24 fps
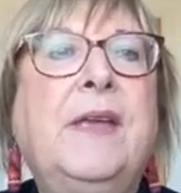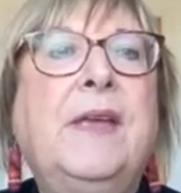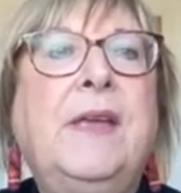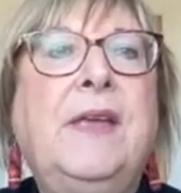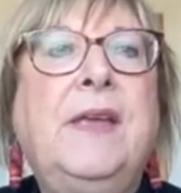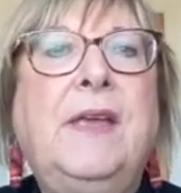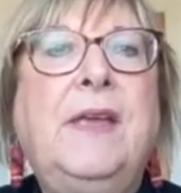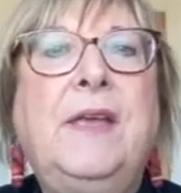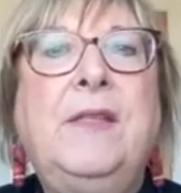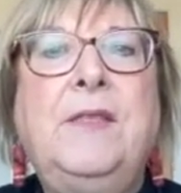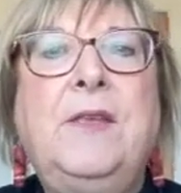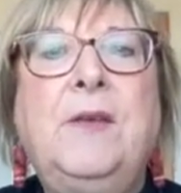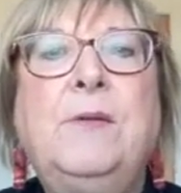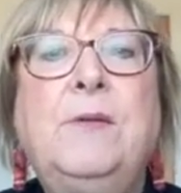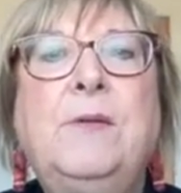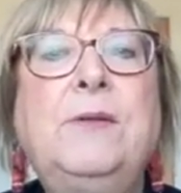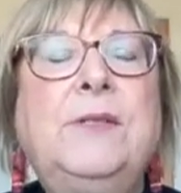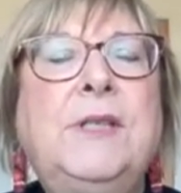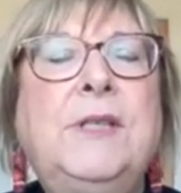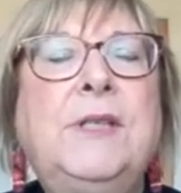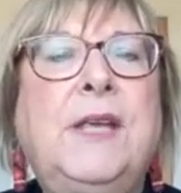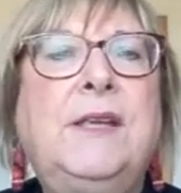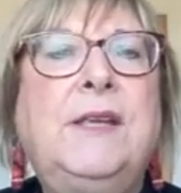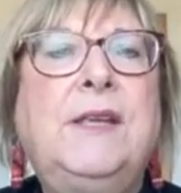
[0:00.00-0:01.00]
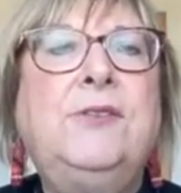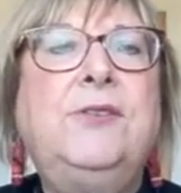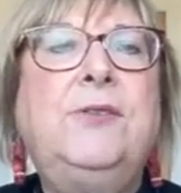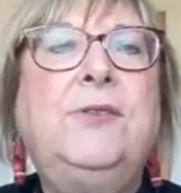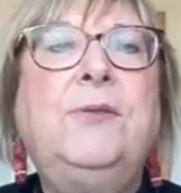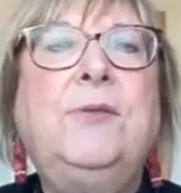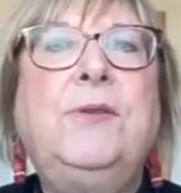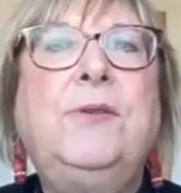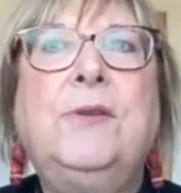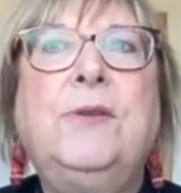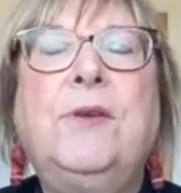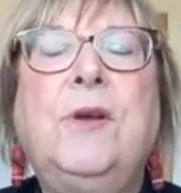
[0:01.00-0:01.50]
And the old days,
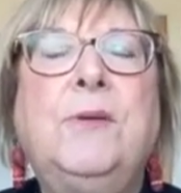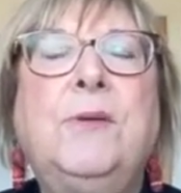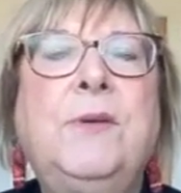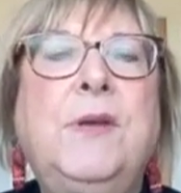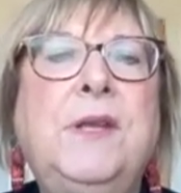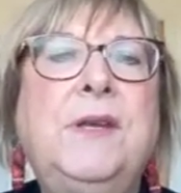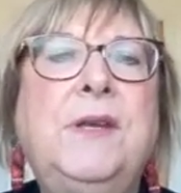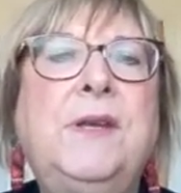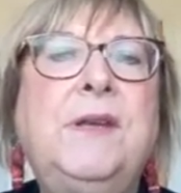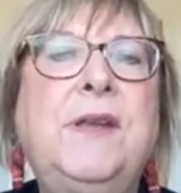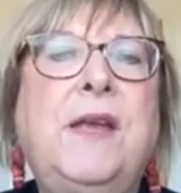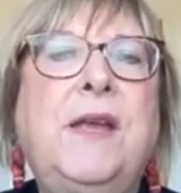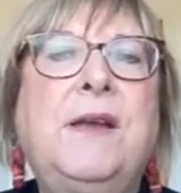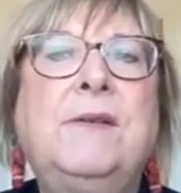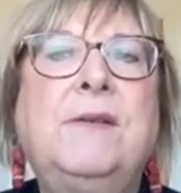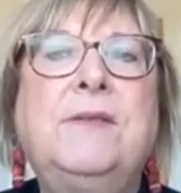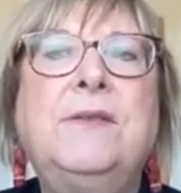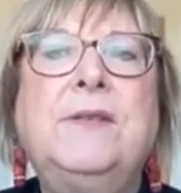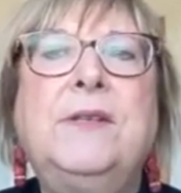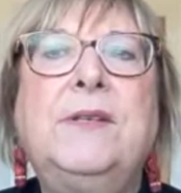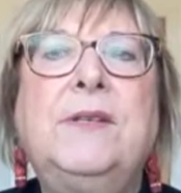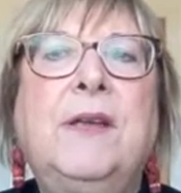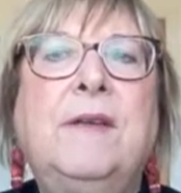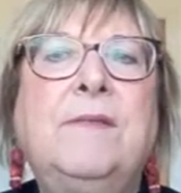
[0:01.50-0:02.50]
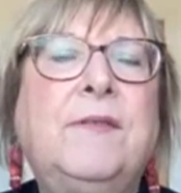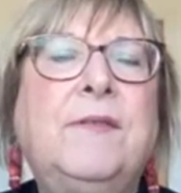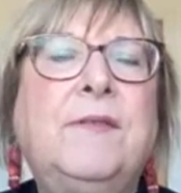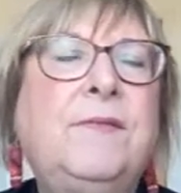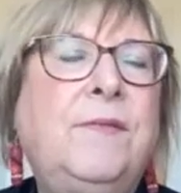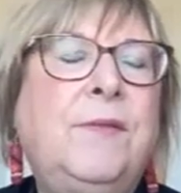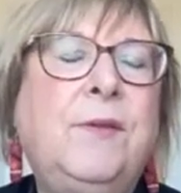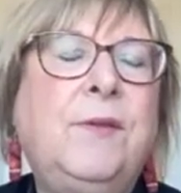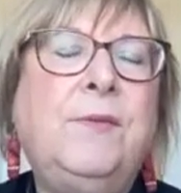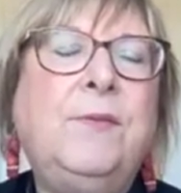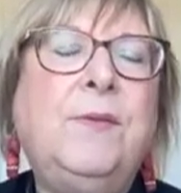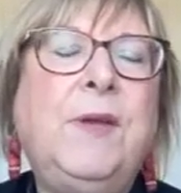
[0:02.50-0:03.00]
you could go in and out every
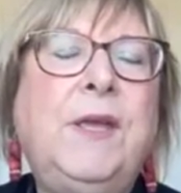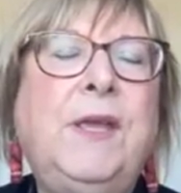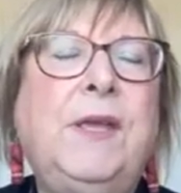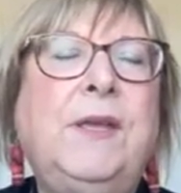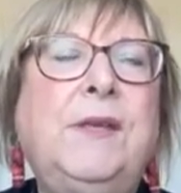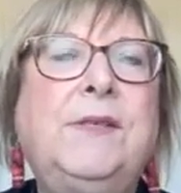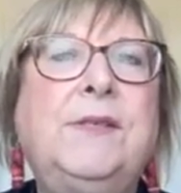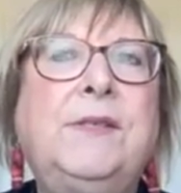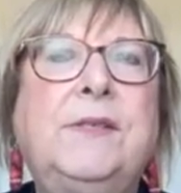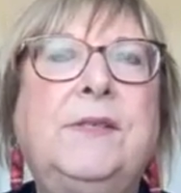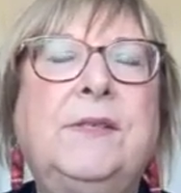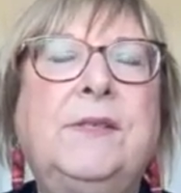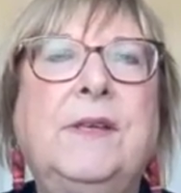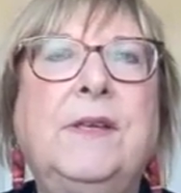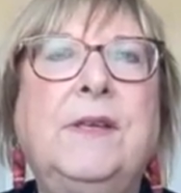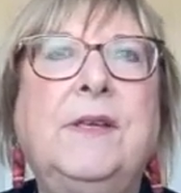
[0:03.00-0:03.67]
few weeks.